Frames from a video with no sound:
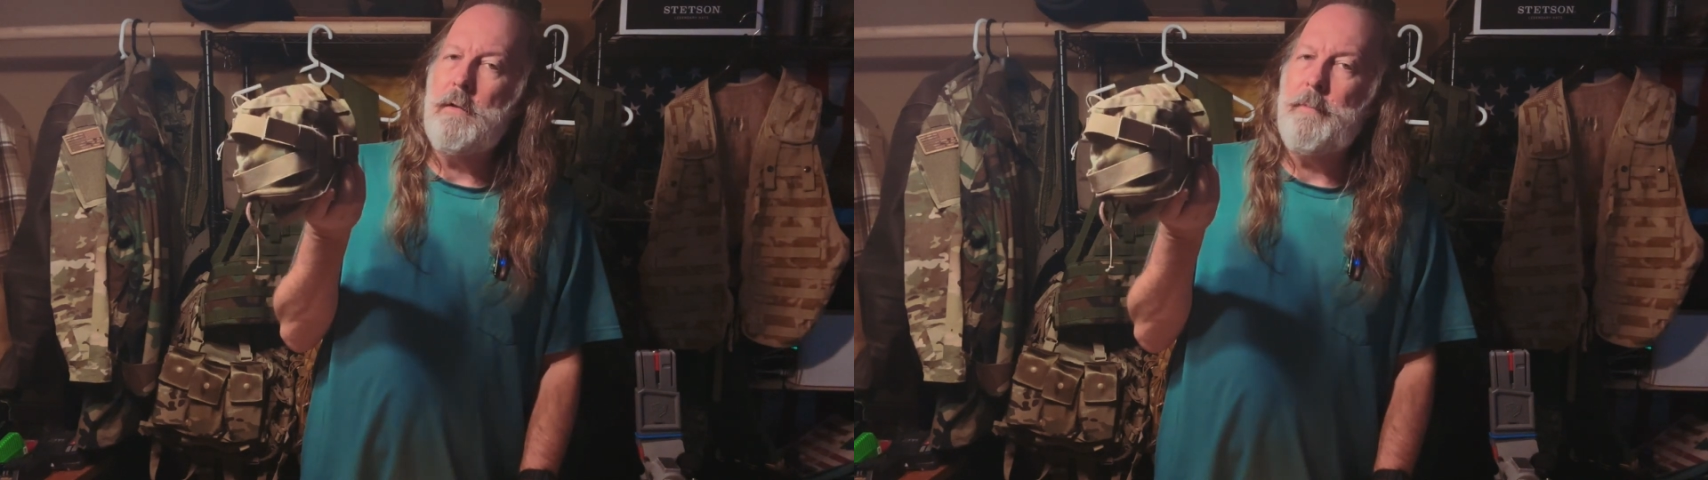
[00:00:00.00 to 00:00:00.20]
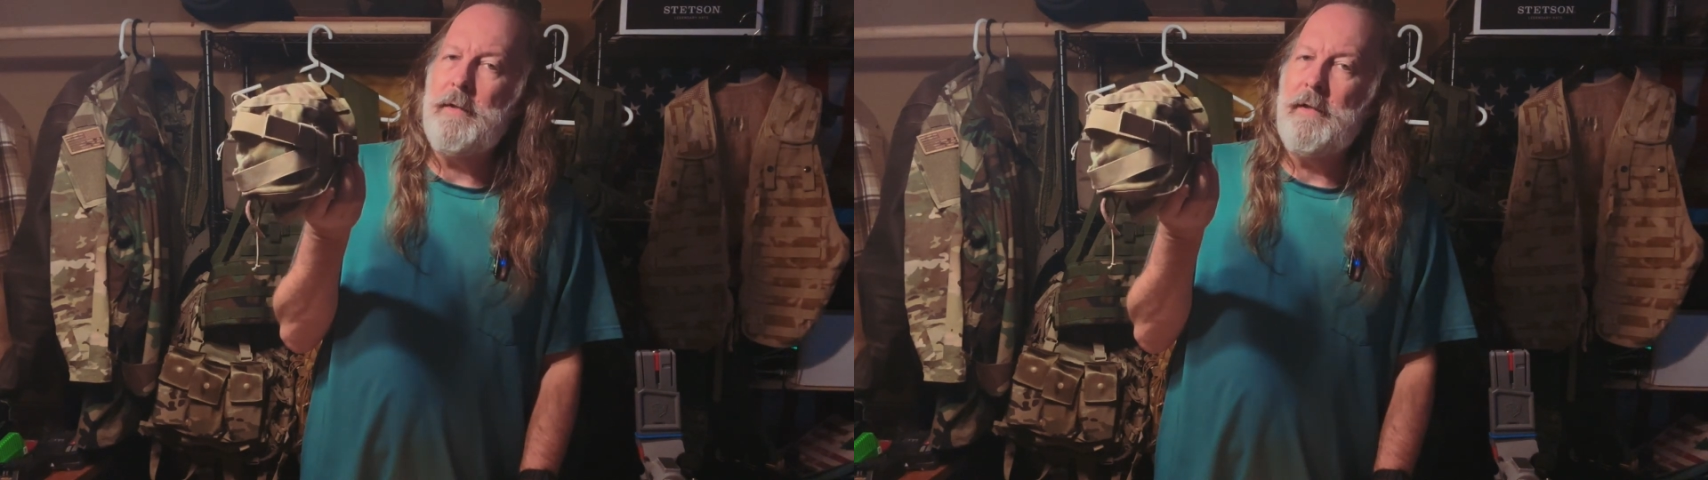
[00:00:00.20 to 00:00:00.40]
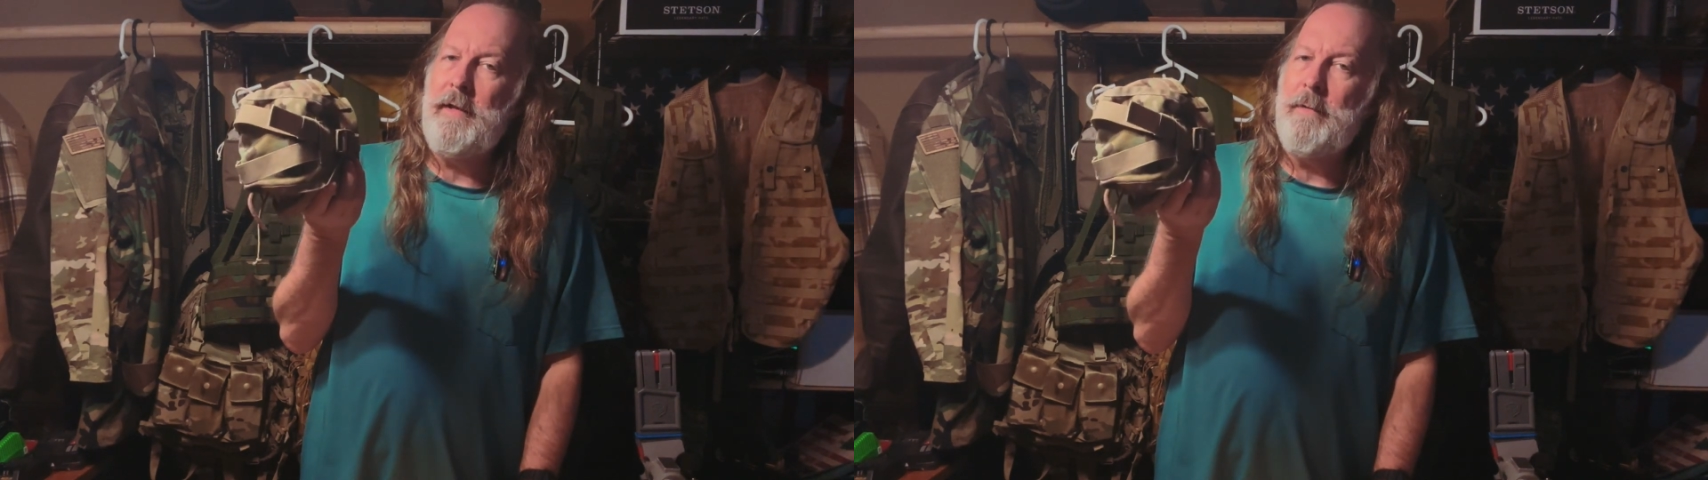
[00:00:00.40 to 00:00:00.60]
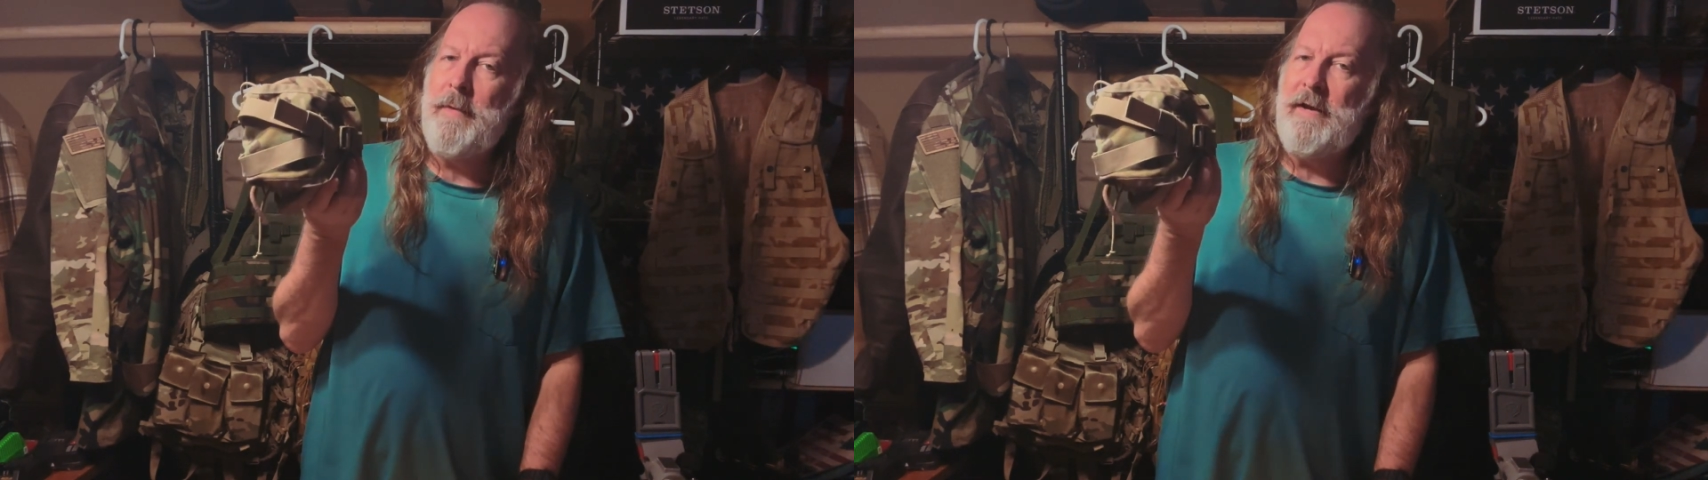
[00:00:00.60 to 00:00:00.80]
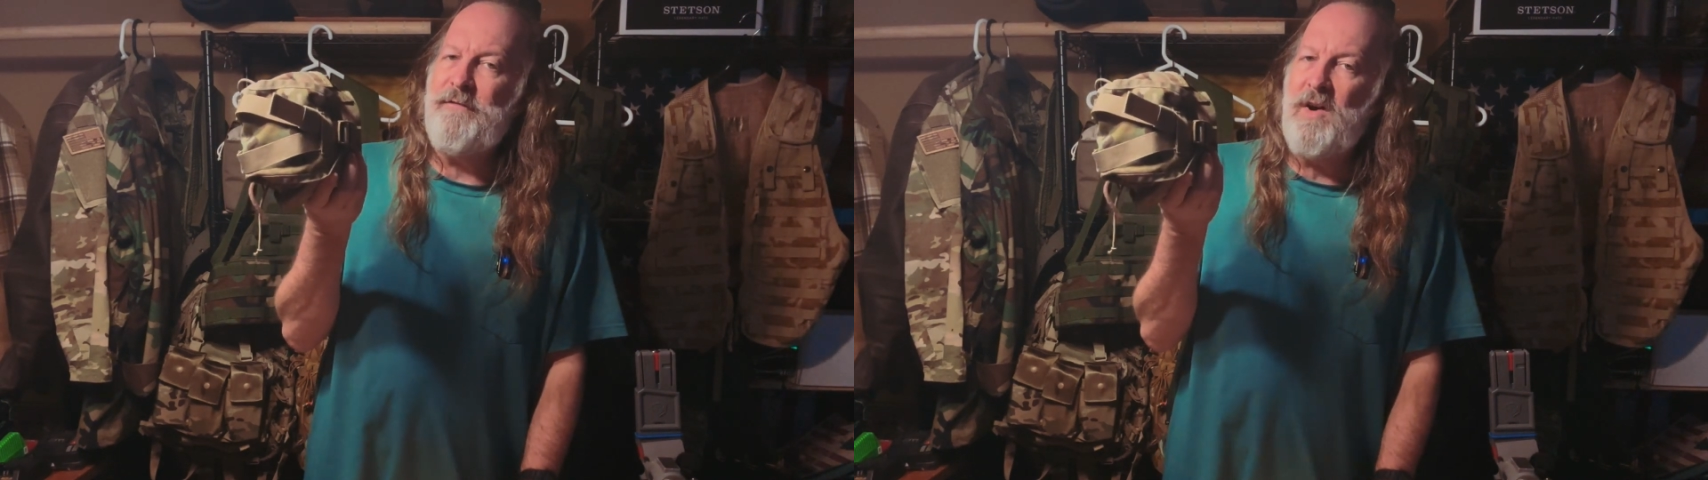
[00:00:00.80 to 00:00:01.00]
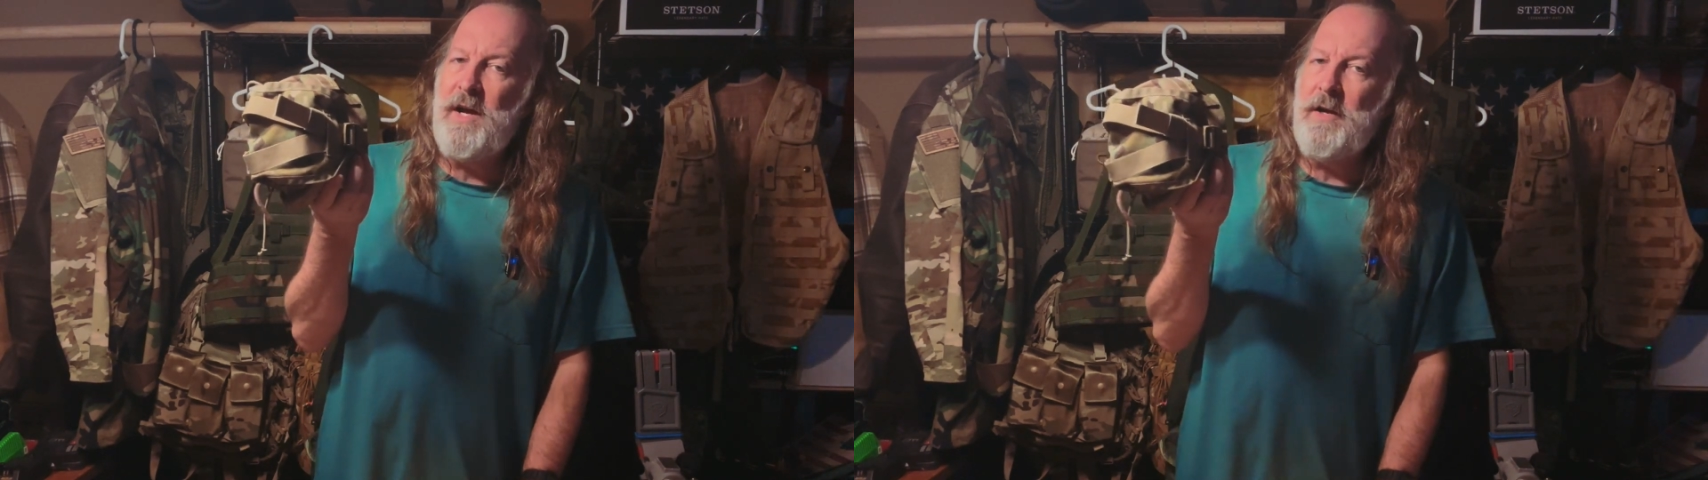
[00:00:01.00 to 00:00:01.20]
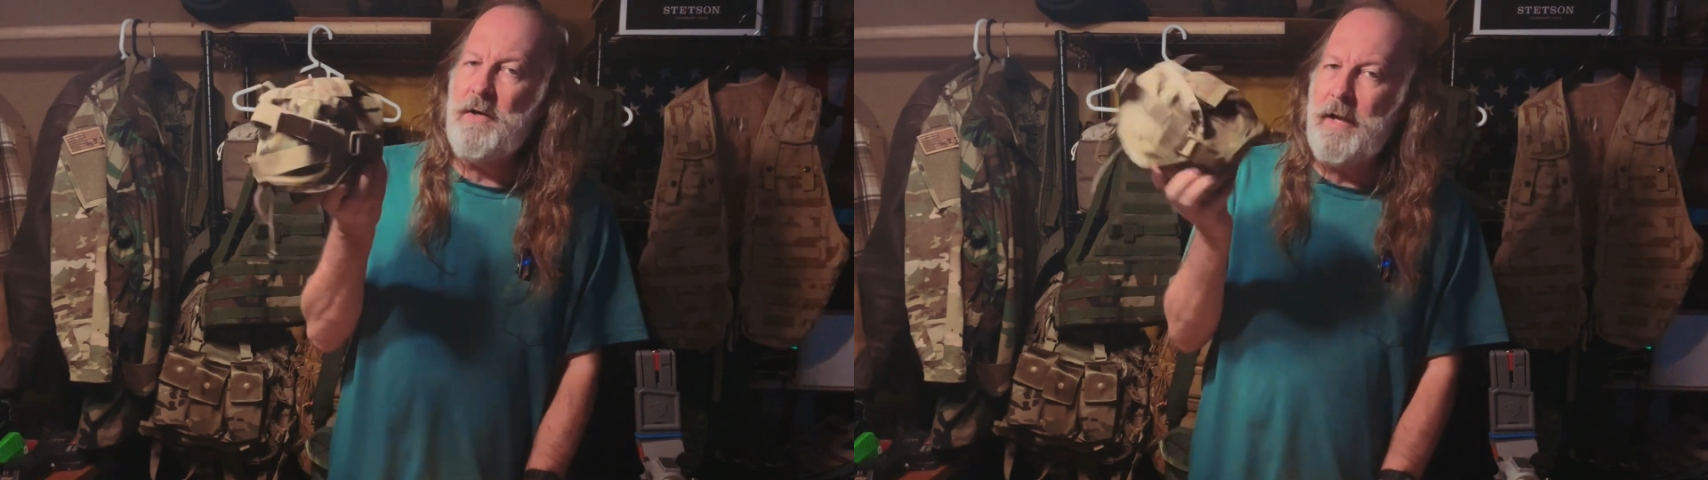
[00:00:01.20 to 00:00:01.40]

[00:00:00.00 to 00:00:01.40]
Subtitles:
Ability to make fire